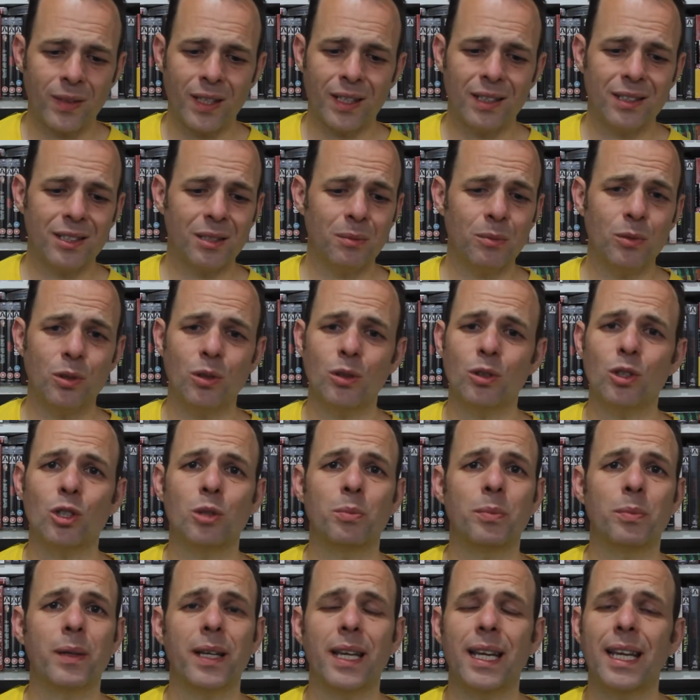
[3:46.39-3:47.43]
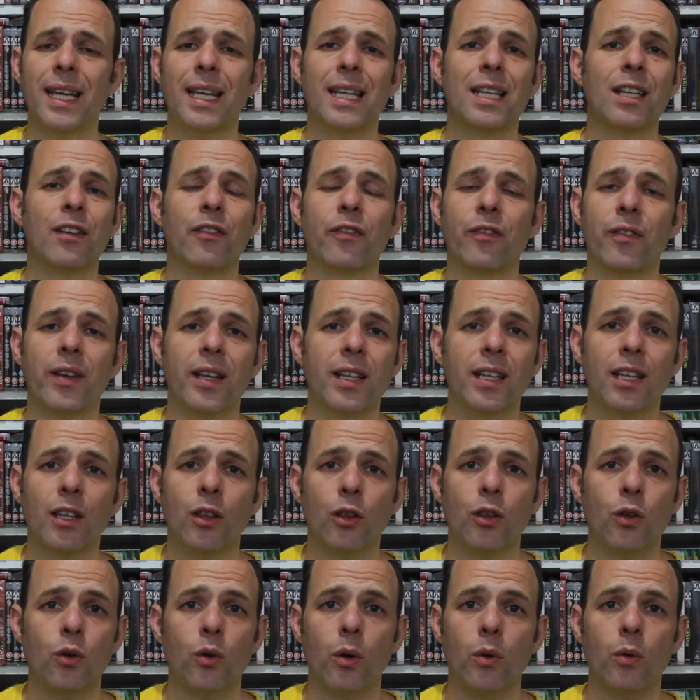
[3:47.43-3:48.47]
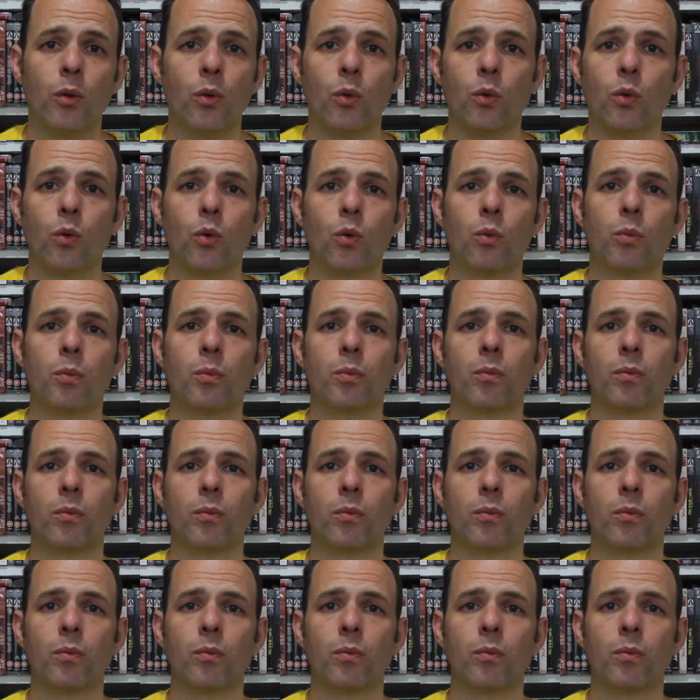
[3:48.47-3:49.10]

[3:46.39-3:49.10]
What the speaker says: seems to just be airy fairy throughout the whole